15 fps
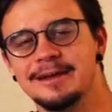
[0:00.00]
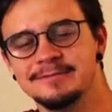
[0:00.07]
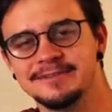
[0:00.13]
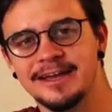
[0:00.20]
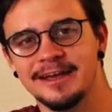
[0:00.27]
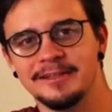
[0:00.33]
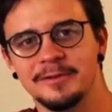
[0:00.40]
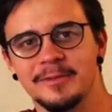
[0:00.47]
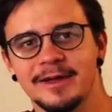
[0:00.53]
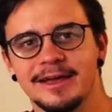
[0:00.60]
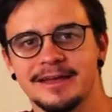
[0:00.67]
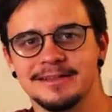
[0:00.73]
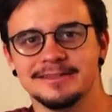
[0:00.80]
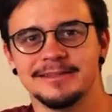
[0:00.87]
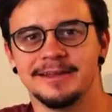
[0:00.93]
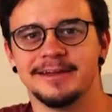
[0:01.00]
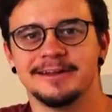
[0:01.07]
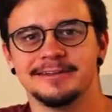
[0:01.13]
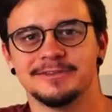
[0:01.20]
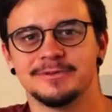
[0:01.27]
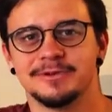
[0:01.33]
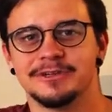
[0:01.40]
name's Caleb, and today
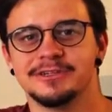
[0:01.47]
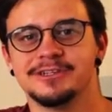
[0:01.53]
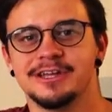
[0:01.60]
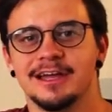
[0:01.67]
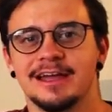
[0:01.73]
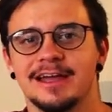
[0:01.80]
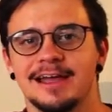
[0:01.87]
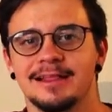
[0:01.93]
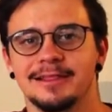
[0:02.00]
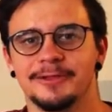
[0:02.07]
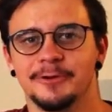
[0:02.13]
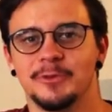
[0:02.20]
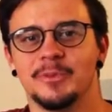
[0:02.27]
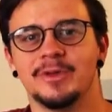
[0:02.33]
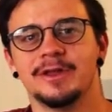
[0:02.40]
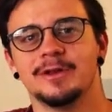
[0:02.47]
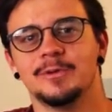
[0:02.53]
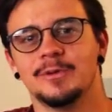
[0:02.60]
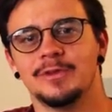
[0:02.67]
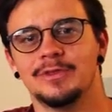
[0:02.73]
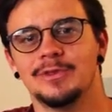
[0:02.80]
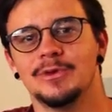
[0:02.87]
I just want to share a little bit
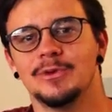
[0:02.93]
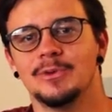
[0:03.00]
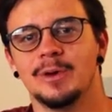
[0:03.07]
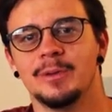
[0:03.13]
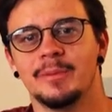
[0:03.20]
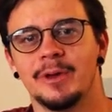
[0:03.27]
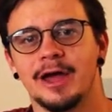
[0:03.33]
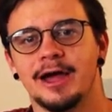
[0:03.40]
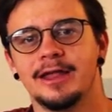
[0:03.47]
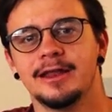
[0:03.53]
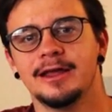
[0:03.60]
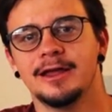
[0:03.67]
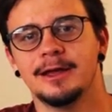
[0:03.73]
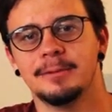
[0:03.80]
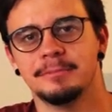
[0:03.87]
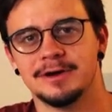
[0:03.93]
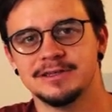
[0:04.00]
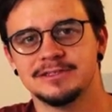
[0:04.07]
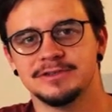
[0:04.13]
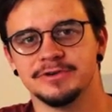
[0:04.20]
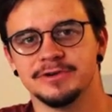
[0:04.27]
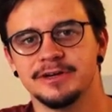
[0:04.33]
with you about my
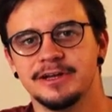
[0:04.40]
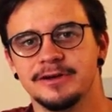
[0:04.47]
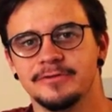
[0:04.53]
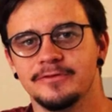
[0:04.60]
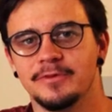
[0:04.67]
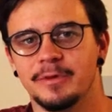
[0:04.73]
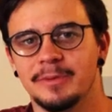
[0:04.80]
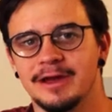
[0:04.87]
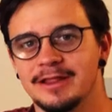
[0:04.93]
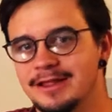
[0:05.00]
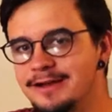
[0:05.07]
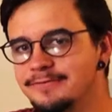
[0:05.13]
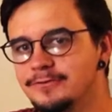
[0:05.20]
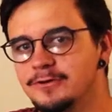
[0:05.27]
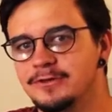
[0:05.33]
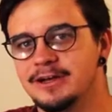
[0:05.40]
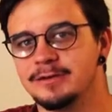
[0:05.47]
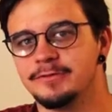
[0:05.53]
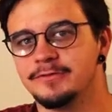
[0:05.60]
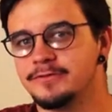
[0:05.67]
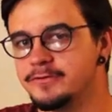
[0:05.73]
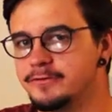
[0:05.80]
story of what my life looked
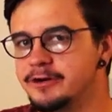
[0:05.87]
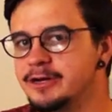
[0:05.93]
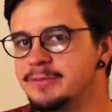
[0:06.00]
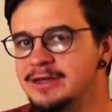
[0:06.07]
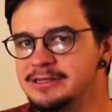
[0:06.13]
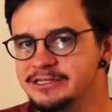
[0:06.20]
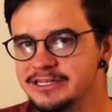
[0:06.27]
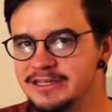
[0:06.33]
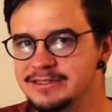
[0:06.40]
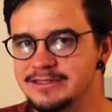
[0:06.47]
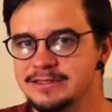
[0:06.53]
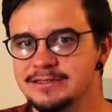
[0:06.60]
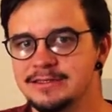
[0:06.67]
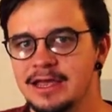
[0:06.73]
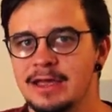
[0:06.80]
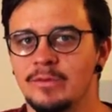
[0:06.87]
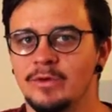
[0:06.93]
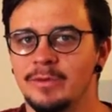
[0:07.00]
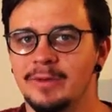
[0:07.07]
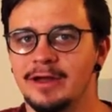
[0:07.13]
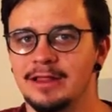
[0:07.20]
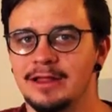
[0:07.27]
like before I met Jesus and
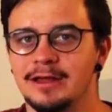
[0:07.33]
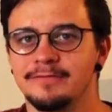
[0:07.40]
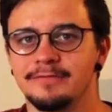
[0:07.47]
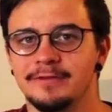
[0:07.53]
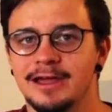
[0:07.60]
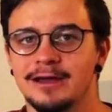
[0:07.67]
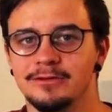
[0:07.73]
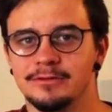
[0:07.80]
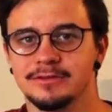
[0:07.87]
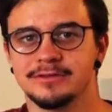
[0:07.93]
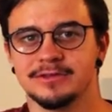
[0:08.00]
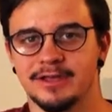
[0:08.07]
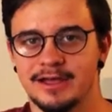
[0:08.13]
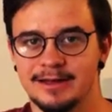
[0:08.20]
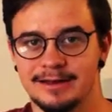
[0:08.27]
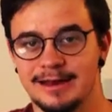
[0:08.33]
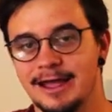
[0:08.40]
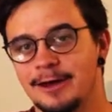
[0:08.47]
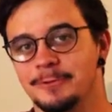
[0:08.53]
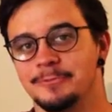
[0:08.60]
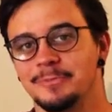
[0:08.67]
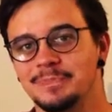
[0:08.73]
what my life now looks like
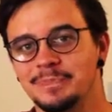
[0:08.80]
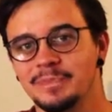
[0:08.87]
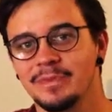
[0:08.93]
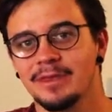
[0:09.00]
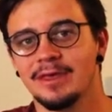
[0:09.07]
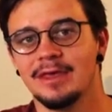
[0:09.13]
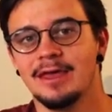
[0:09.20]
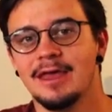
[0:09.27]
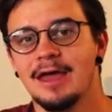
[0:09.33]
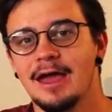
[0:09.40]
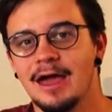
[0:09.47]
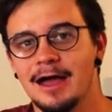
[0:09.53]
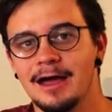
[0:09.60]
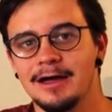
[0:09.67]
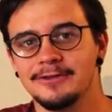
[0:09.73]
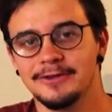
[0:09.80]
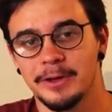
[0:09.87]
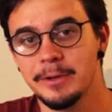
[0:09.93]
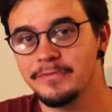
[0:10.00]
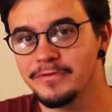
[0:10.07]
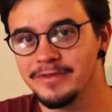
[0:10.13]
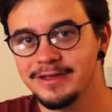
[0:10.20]
now. Uh, to
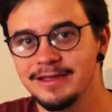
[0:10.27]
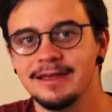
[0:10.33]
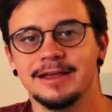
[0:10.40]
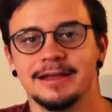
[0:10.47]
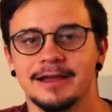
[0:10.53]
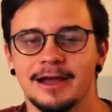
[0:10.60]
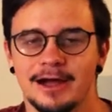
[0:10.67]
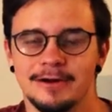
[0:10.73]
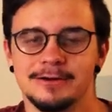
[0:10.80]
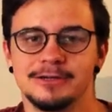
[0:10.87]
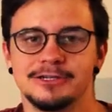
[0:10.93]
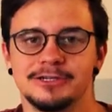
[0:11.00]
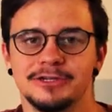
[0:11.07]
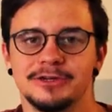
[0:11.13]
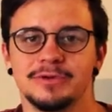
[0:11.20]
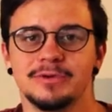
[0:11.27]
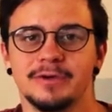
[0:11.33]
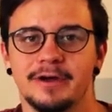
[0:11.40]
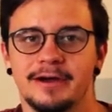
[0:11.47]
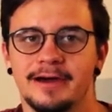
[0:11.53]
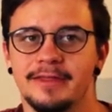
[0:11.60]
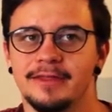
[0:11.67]
hopefully encourage you
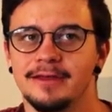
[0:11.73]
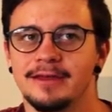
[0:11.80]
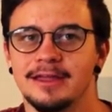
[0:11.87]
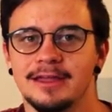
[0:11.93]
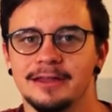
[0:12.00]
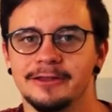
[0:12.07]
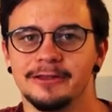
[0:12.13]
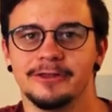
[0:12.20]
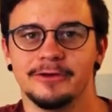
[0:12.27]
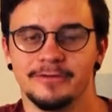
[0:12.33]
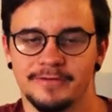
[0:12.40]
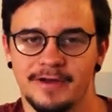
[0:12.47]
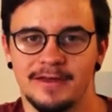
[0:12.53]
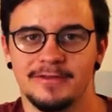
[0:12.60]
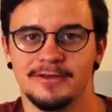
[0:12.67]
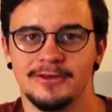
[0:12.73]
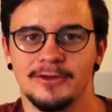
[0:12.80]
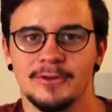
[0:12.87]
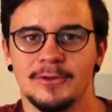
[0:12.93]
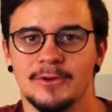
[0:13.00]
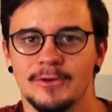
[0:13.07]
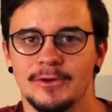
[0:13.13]
either in your faith that
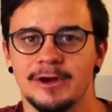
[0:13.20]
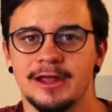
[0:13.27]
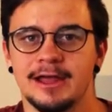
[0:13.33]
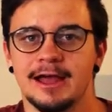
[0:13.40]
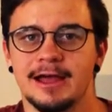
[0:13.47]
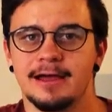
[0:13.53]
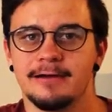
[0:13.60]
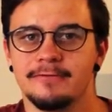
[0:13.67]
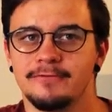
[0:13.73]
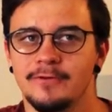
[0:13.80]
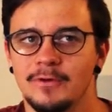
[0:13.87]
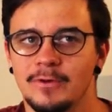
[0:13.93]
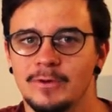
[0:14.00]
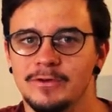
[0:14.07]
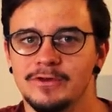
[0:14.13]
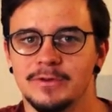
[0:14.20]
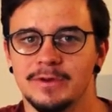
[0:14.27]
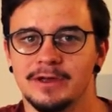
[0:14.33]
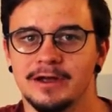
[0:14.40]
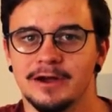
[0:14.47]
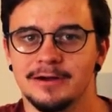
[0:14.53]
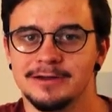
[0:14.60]
you already have, or to
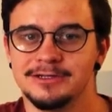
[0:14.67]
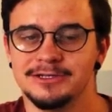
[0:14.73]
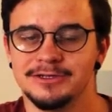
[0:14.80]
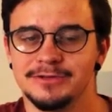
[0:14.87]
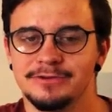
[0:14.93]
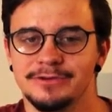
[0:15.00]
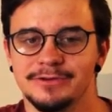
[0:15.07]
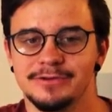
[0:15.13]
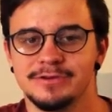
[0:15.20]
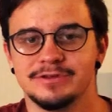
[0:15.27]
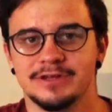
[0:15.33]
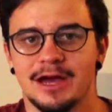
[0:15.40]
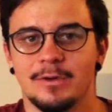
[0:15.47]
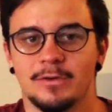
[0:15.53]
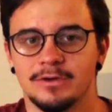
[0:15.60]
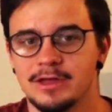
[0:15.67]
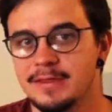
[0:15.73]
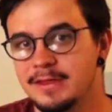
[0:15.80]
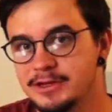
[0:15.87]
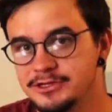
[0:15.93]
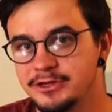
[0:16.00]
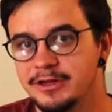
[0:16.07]
encourage you to start walking
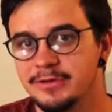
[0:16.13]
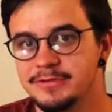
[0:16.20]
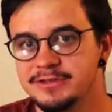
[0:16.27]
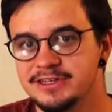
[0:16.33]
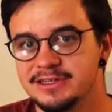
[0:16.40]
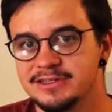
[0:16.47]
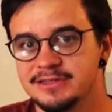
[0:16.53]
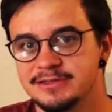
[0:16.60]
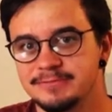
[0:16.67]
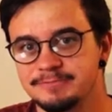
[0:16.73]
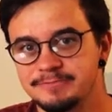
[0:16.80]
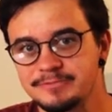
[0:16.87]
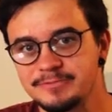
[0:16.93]
that journey with Jesus.